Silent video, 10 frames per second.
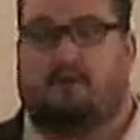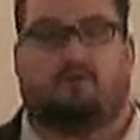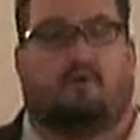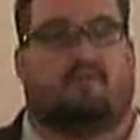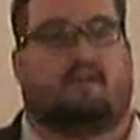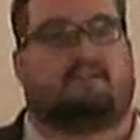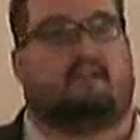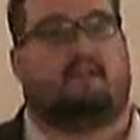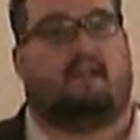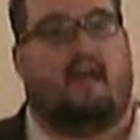But you know what? They
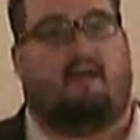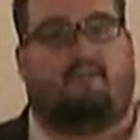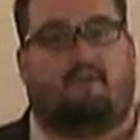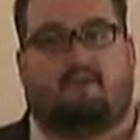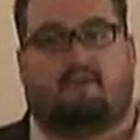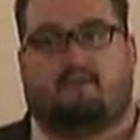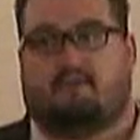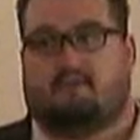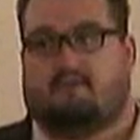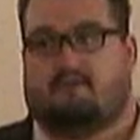didn't have it?
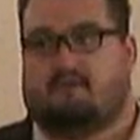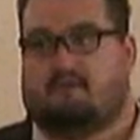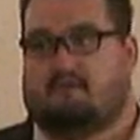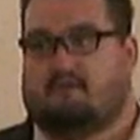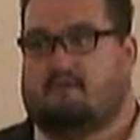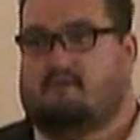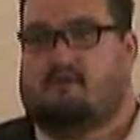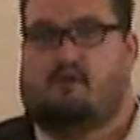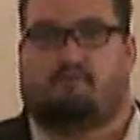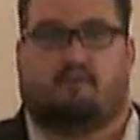
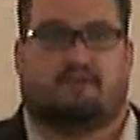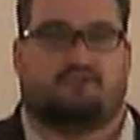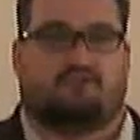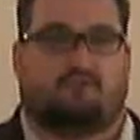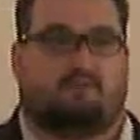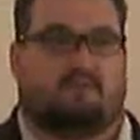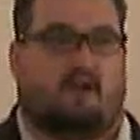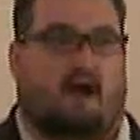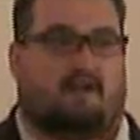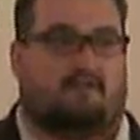A relationship
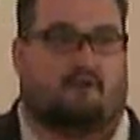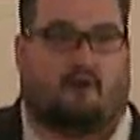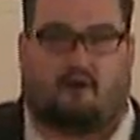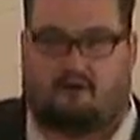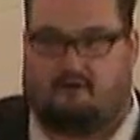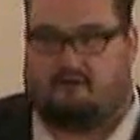with God in their heart.